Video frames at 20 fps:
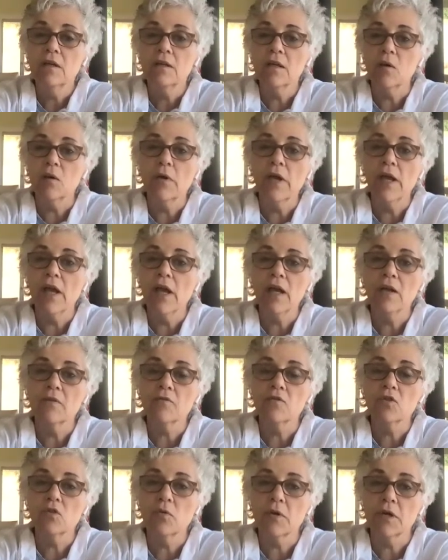that we
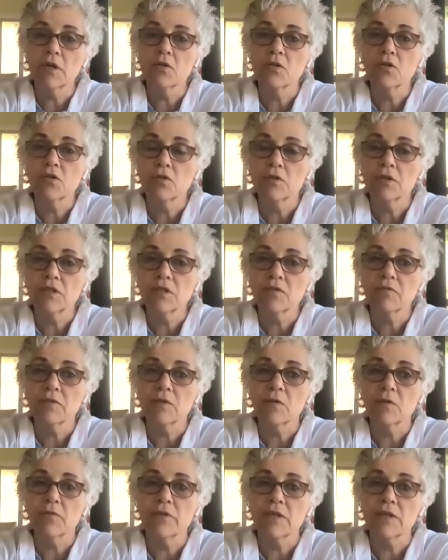have to endure
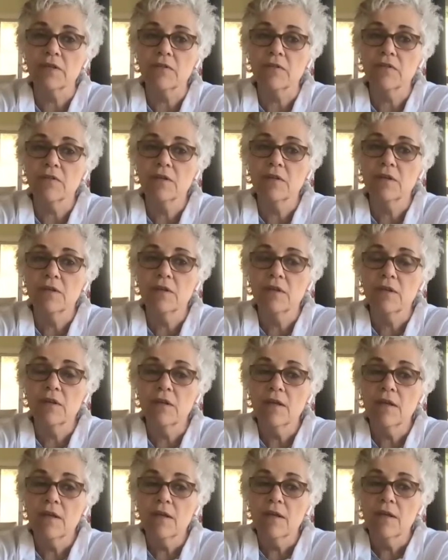difficulties.
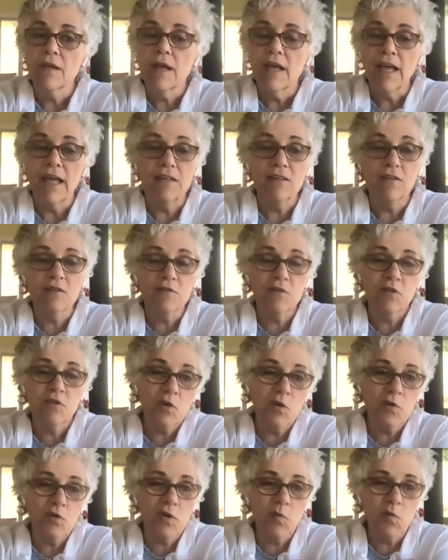And
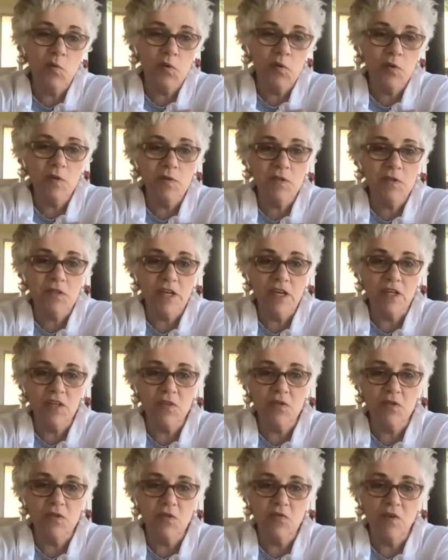the word
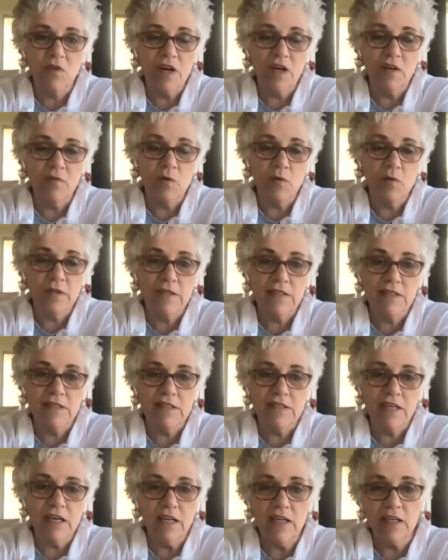second survival,
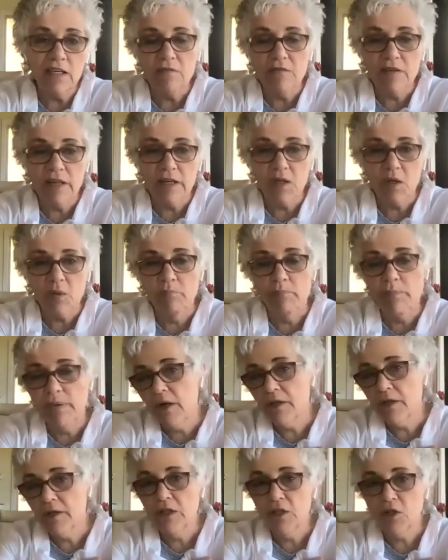it's kind of like a
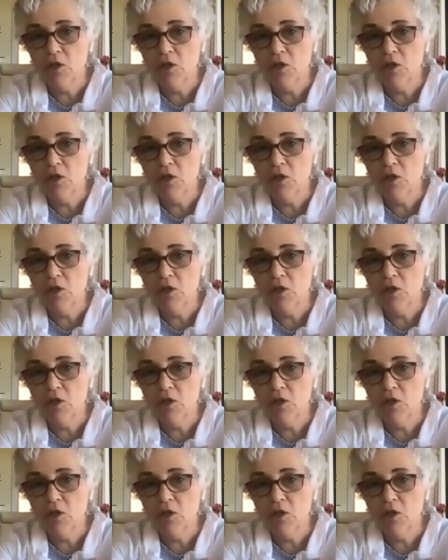pun